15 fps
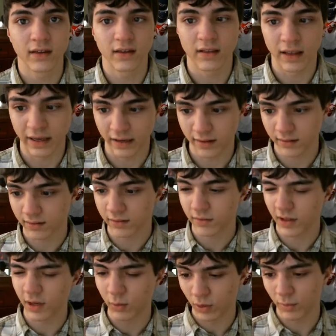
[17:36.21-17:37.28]
Like,
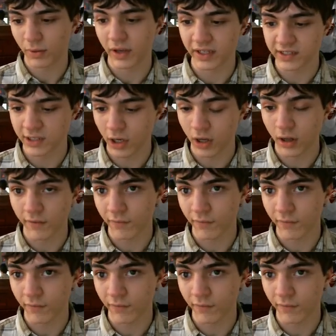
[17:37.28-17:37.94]
it replaced all